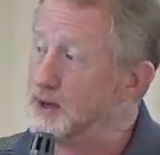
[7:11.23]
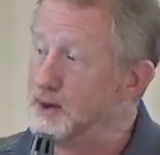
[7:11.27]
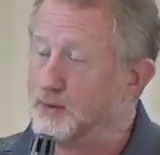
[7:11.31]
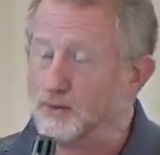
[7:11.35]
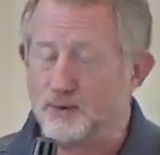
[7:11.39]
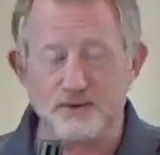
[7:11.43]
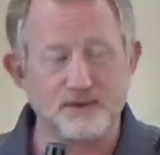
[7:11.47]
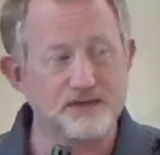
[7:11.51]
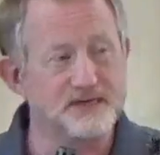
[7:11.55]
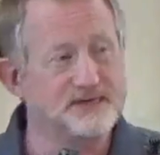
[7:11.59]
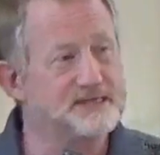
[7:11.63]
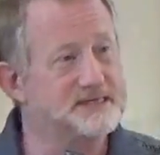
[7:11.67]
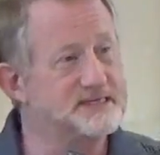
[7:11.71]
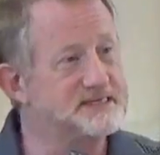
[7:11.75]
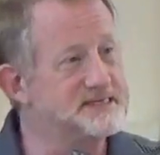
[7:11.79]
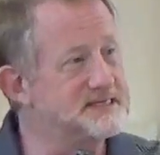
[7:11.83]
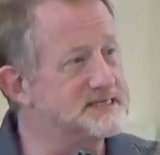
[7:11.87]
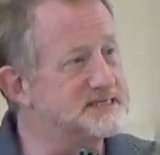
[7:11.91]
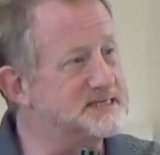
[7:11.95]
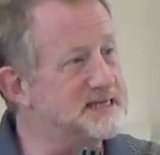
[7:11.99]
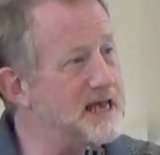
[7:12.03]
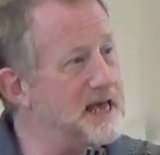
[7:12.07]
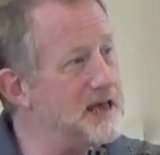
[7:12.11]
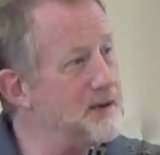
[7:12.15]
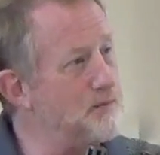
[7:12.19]
Well, this is the
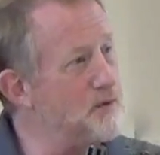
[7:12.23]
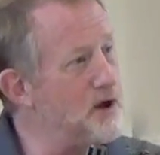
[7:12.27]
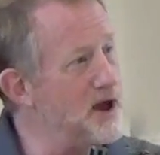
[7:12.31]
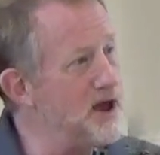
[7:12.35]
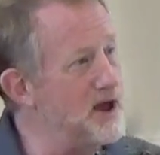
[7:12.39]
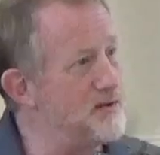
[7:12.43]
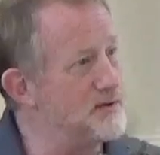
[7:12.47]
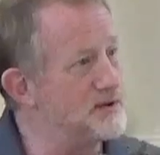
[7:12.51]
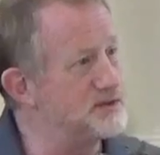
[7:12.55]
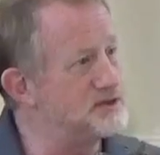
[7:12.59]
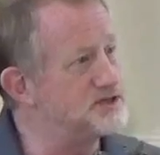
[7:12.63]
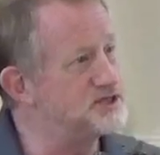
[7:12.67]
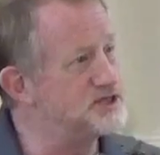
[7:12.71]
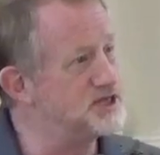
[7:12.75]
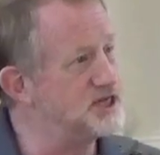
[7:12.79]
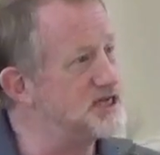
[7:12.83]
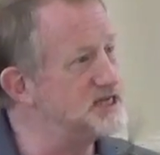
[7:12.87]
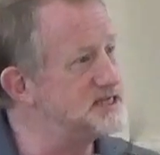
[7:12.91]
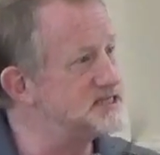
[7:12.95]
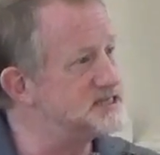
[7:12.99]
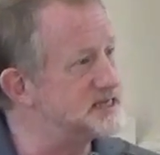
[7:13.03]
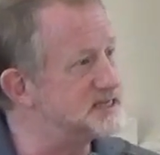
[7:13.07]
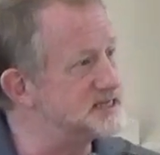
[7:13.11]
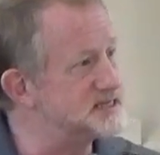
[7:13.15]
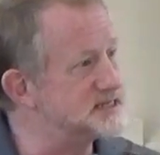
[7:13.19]
same way with
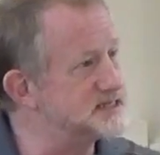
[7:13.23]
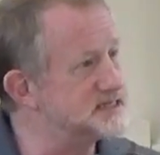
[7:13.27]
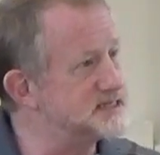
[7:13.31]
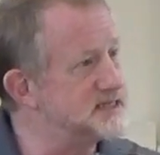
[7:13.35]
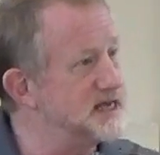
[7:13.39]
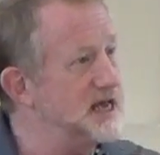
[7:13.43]
Jesus.